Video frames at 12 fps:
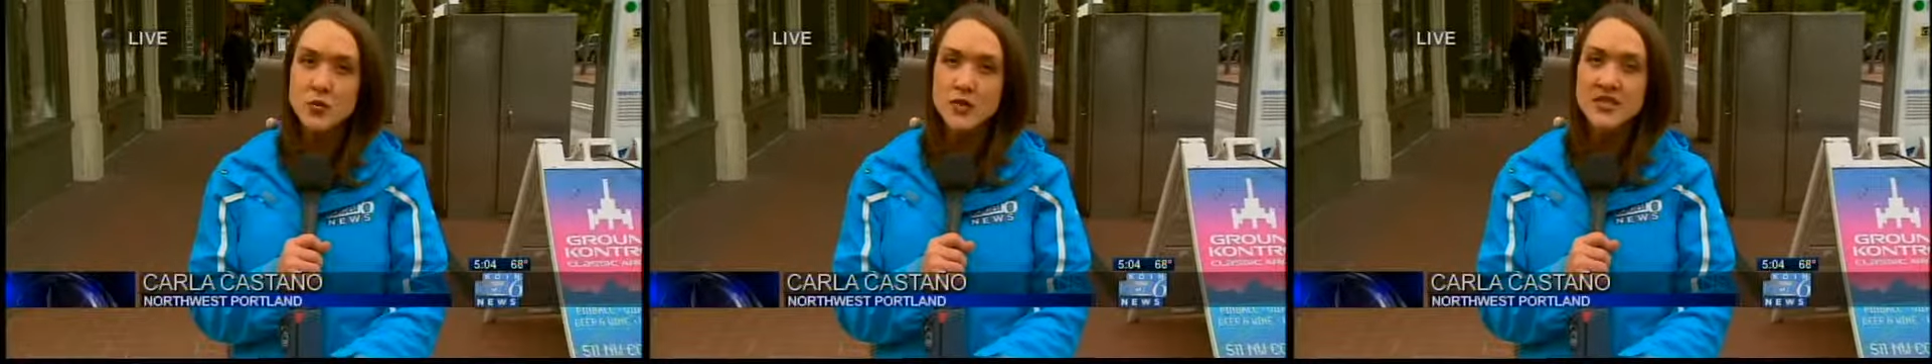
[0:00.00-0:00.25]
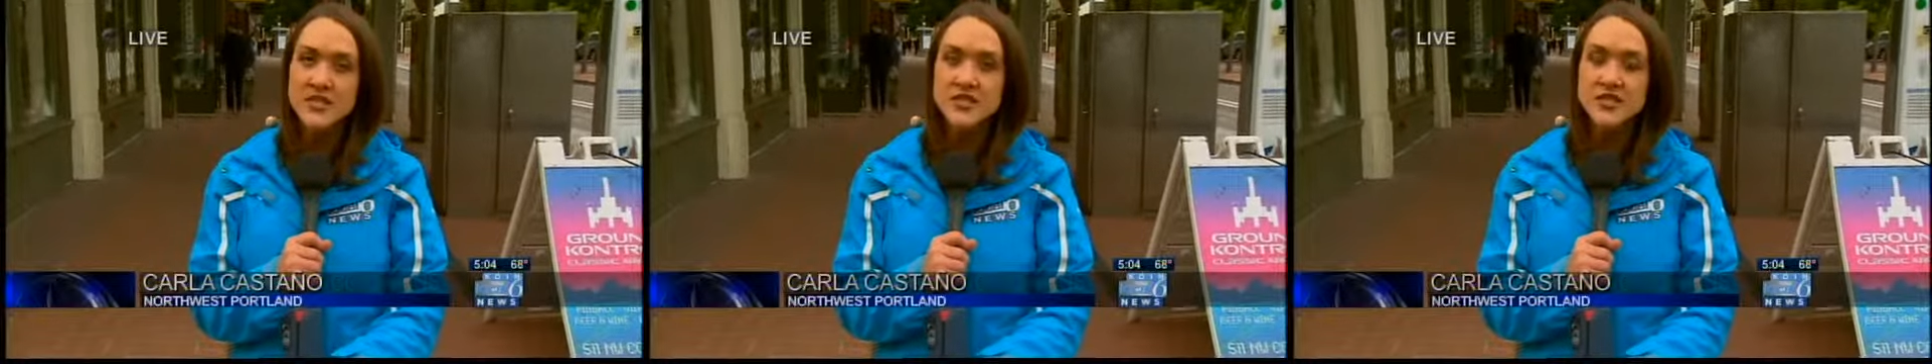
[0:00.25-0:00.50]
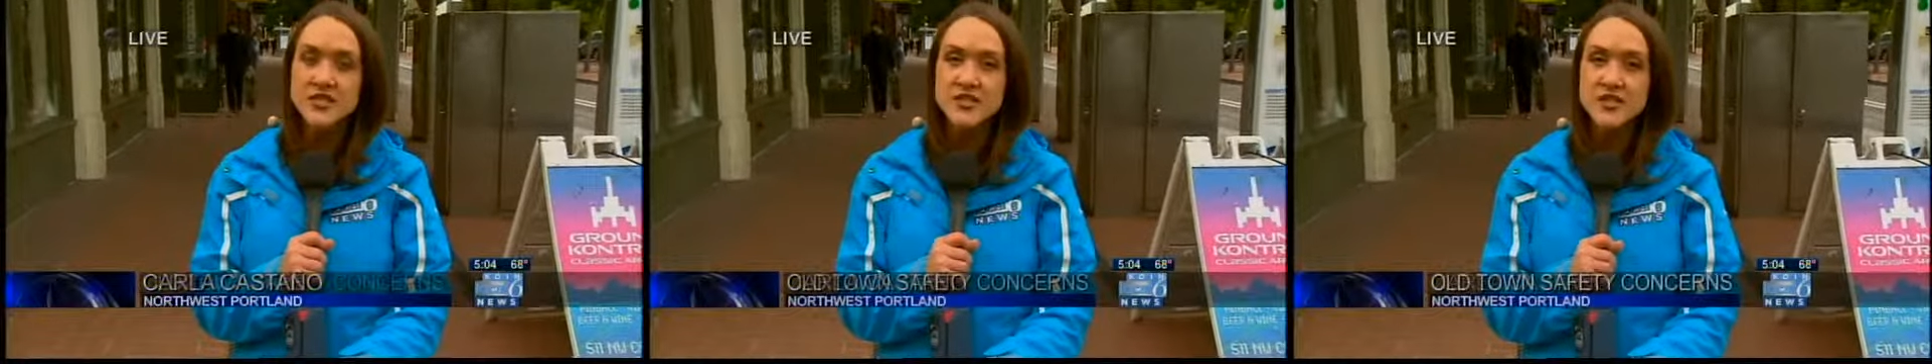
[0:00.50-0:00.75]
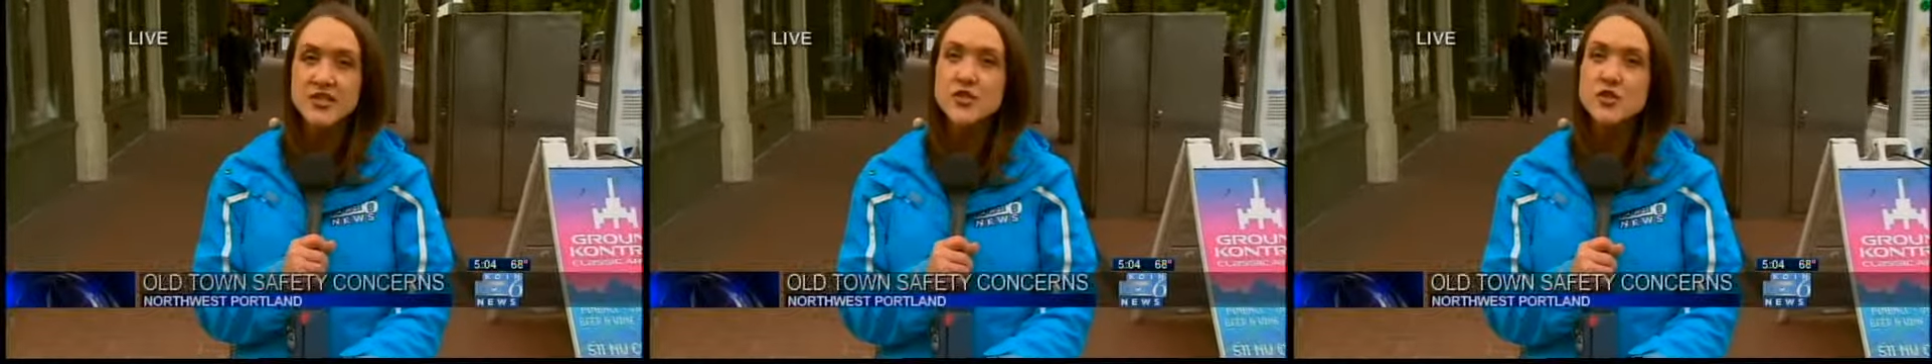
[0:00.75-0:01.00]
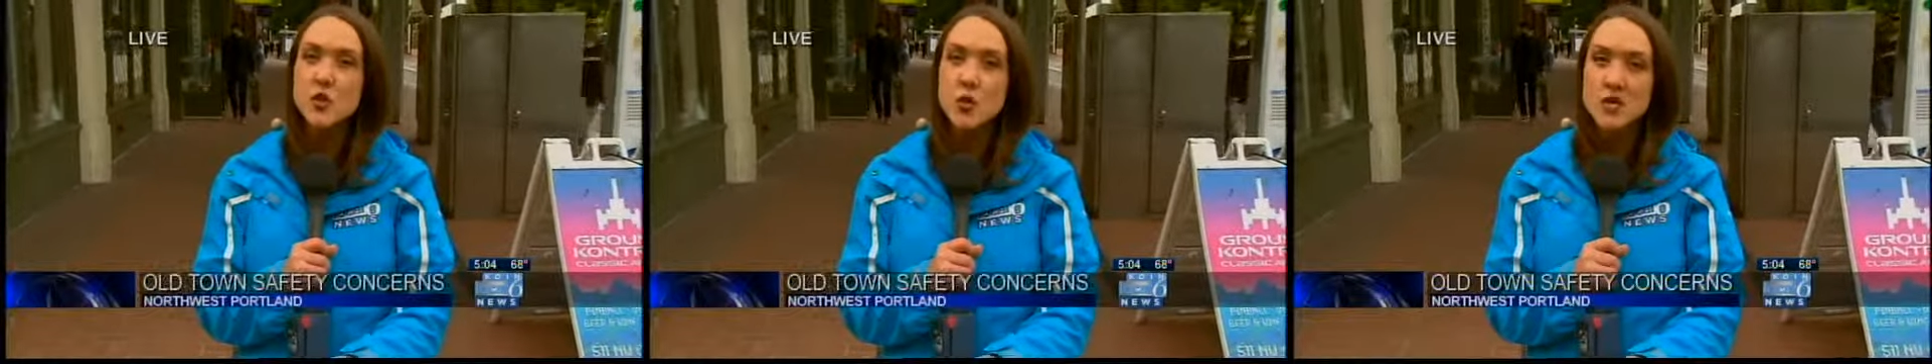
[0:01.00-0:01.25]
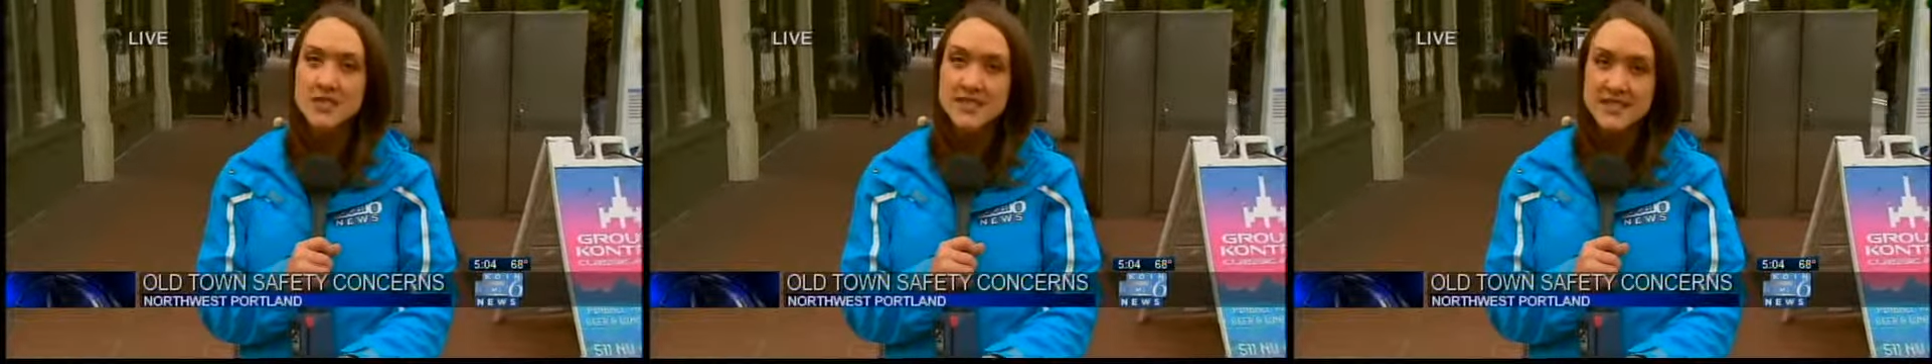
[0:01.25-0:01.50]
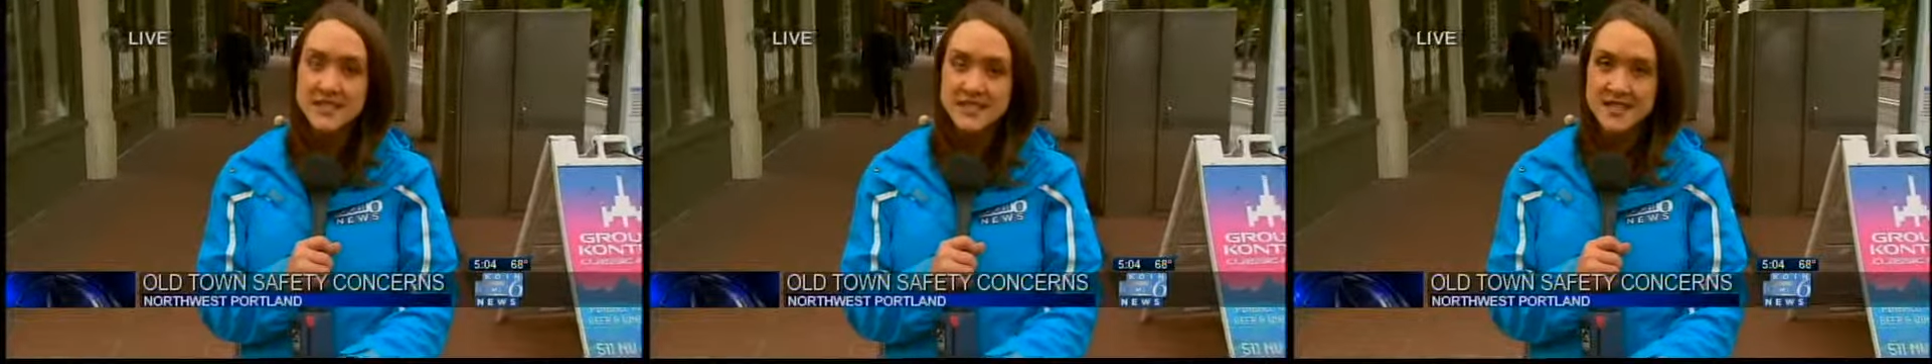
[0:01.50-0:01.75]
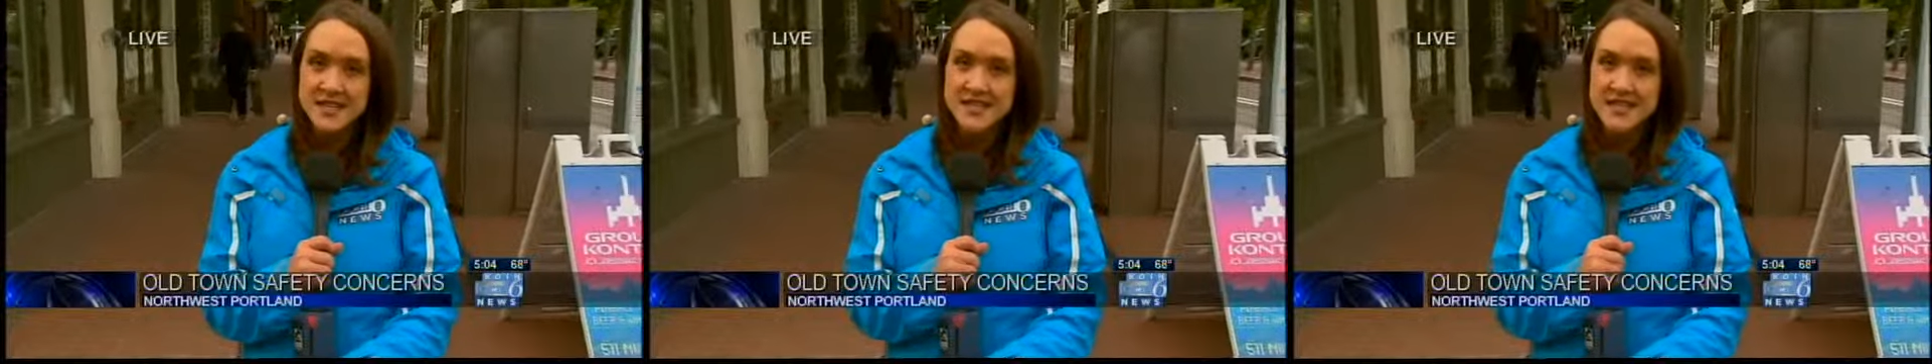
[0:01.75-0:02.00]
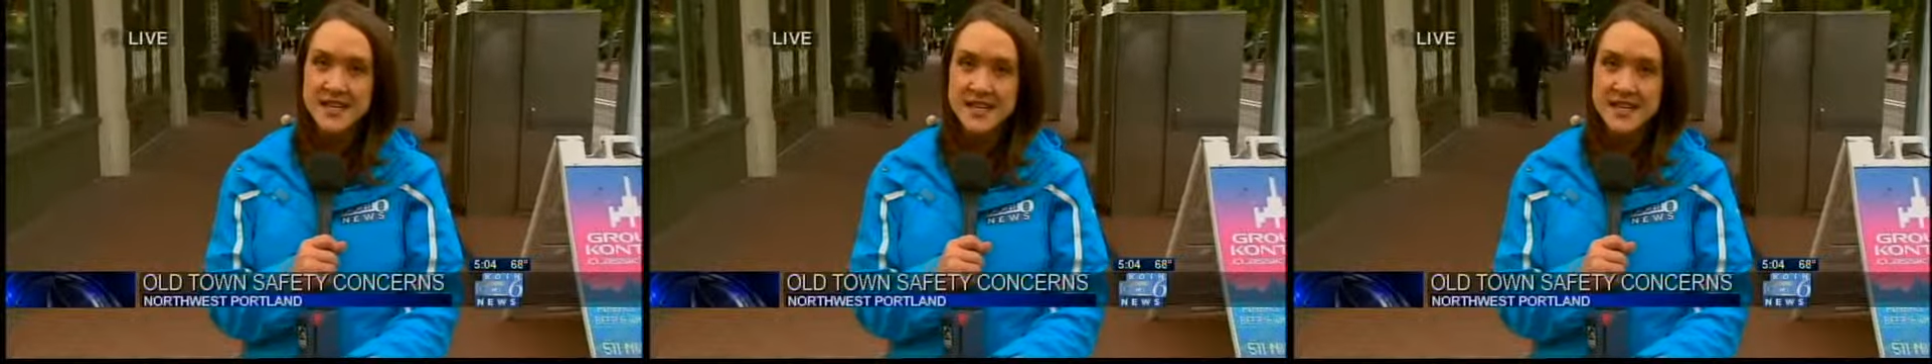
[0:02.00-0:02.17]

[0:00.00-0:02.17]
within just a short distance,